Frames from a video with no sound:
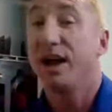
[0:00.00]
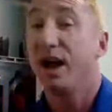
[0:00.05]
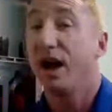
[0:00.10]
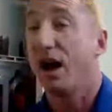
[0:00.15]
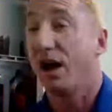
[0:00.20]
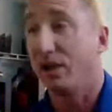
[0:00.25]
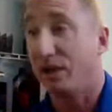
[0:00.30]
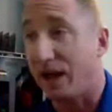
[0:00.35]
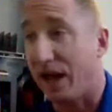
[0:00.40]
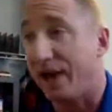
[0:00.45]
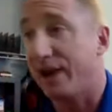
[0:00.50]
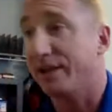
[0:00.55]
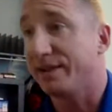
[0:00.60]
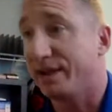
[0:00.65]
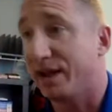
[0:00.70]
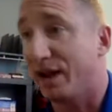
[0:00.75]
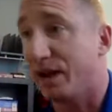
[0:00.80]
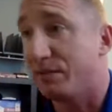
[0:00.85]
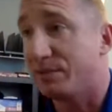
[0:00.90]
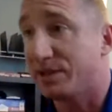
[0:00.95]
A lot of
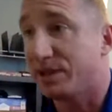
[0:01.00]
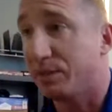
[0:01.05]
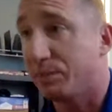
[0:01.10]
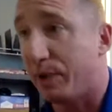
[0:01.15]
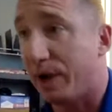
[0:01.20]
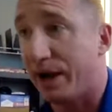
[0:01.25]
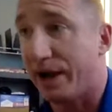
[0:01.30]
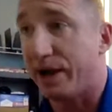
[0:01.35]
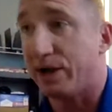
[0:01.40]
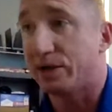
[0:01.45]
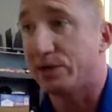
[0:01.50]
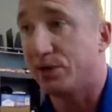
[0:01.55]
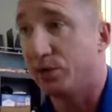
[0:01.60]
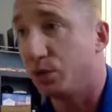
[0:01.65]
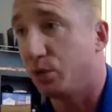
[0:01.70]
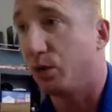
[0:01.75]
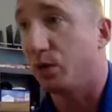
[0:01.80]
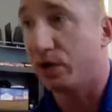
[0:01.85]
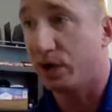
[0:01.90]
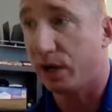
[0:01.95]
times the buyers who
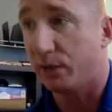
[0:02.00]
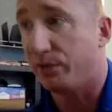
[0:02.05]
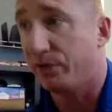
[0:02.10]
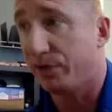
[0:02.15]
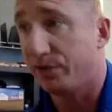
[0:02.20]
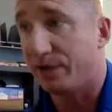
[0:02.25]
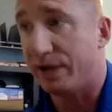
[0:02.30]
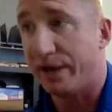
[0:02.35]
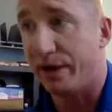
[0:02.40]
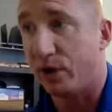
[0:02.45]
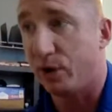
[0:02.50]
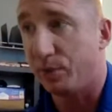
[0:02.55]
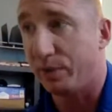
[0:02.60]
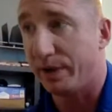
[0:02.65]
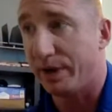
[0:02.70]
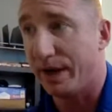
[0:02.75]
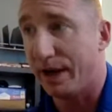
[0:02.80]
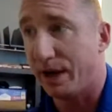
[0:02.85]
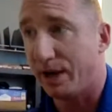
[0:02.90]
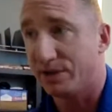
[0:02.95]
will come to that open
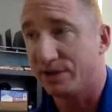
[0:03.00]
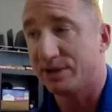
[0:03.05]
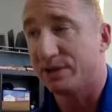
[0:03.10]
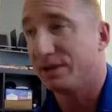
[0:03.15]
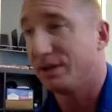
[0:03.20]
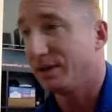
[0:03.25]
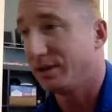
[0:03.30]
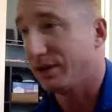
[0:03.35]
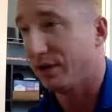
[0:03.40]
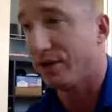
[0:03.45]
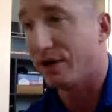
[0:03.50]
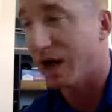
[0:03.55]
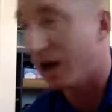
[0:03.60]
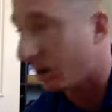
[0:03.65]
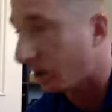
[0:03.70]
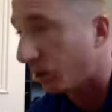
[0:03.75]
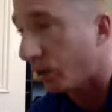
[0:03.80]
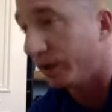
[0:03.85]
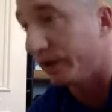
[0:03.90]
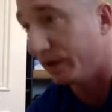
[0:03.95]
house, they're
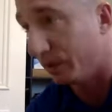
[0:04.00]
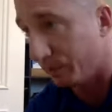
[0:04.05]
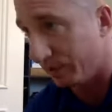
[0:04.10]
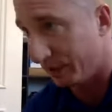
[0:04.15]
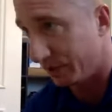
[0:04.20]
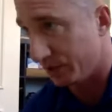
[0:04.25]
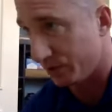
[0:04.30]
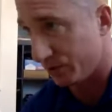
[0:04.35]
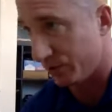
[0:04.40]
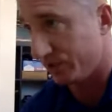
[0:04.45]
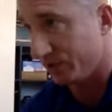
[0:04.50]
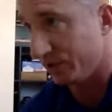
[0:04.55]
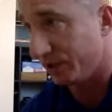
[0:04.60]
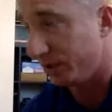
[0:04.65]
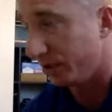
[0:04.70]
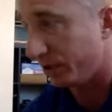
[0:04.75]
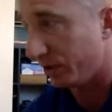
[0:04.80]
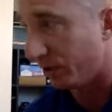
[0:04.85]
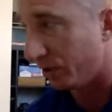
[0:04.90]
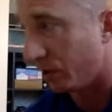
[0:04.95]
not going to be interested
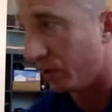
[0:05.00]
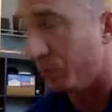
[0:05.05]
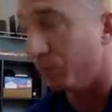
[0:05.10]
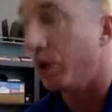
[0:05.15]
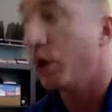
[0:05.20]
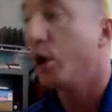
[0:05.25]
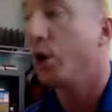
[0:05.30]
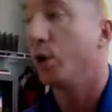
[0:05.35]
in your home.